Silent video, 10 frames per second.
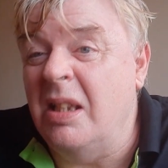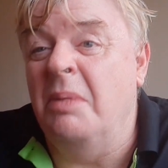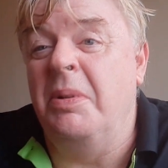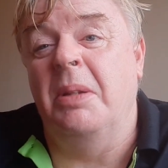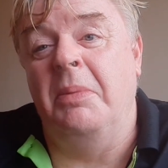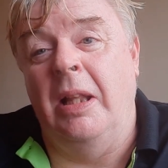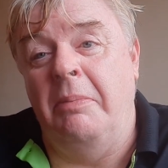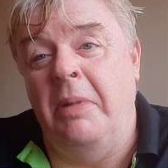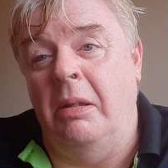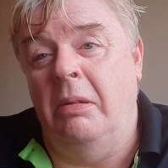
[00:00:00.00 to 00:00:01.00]
he'll be somebody like
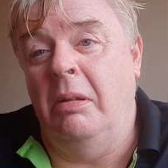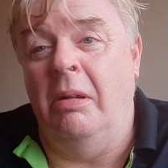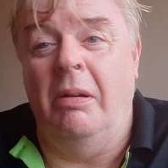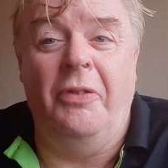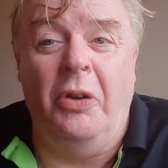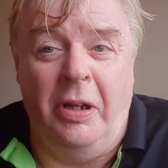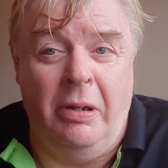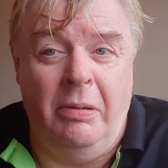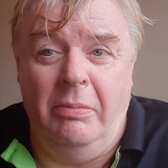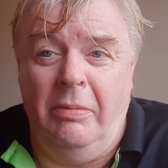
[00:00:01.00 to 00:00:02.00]
me. You're a foreigner.